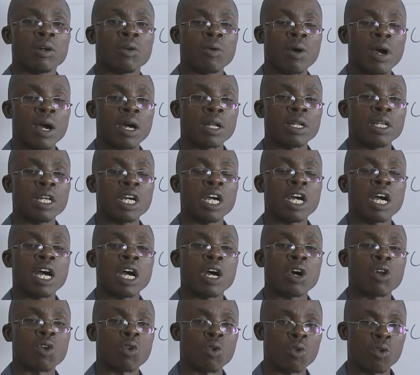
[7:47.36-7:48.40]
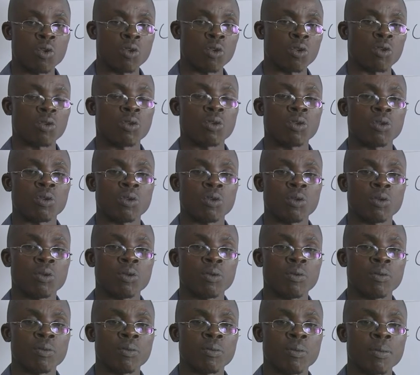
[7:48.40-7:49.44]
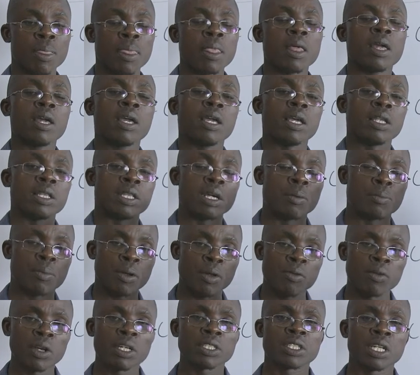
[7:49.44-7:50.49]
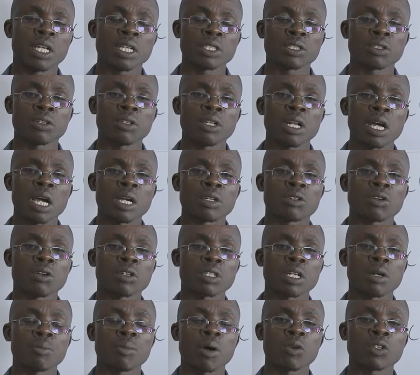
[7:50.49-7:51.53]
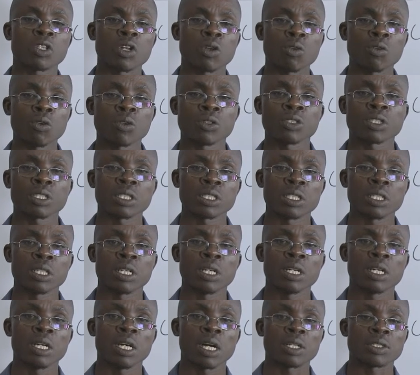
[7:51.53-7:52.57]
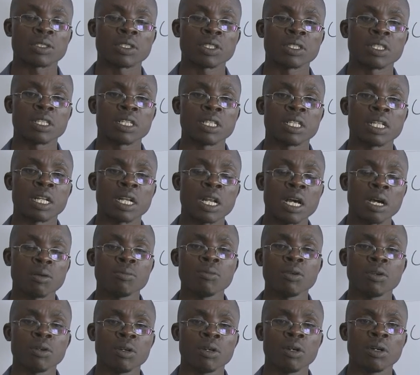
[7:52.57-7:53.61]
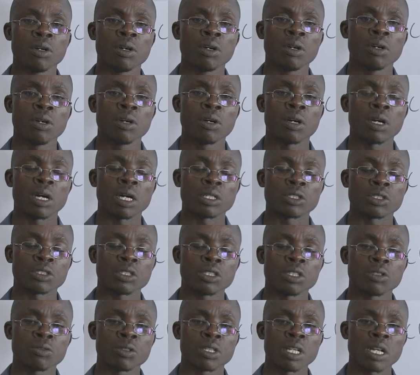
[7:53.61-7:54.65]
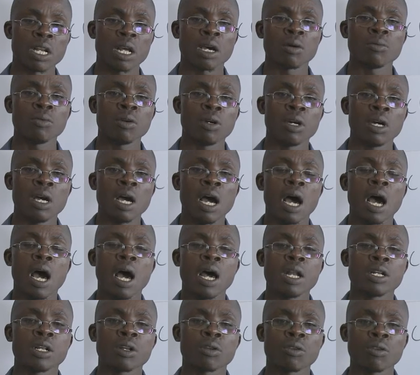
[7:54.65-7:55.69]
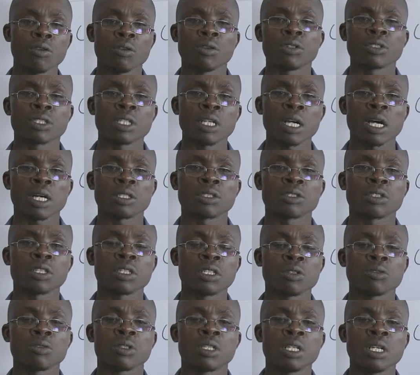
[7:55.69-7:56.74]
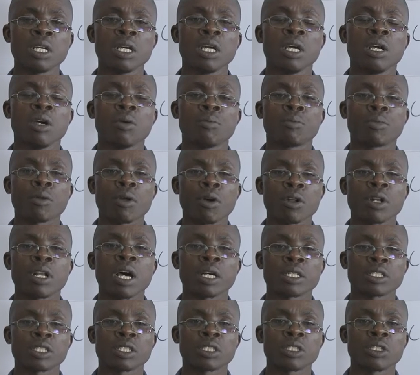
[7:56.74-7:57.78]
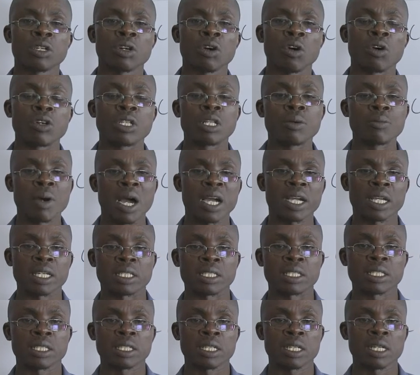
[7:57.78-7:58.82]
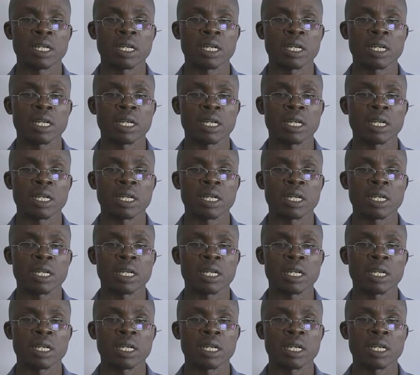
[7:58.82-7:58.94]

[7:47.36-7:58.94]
word rule. In the previous lesson, I talked about rules associated in the lab, associated with the lab, and rules associated with the products on the market.